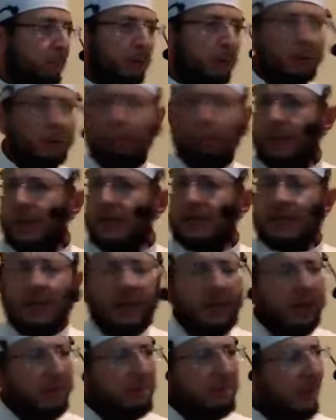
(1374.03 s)
You may
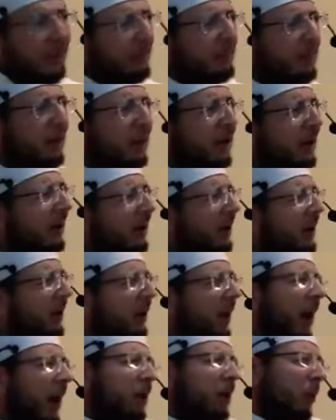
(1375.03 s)
say, Imam,
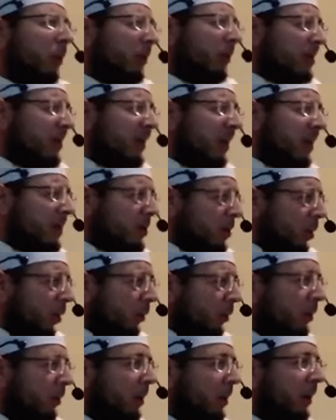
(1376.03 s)
I don't see
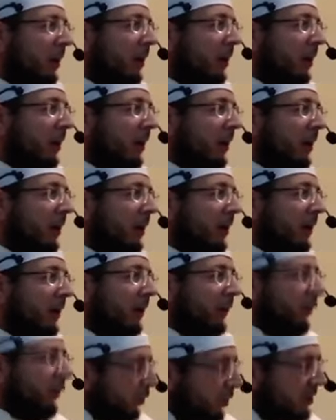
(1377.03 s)
salt.
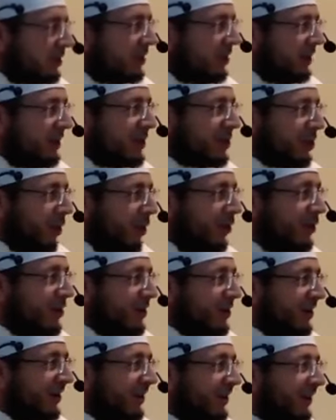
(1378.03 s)
If you don't see
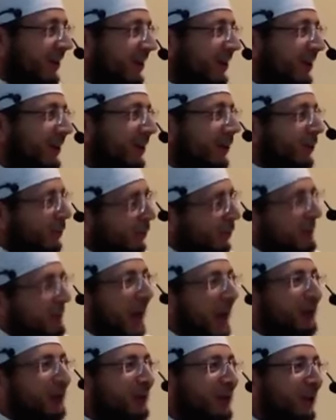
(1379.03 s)
salt, go
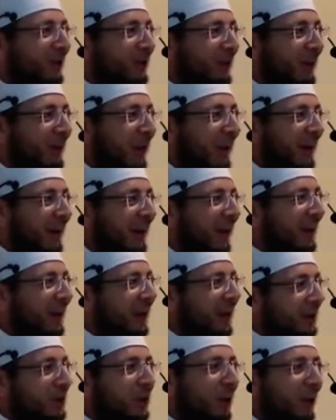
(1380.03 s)
back to the Quran.
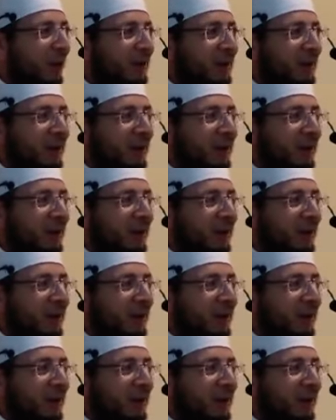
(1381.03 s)
Allah told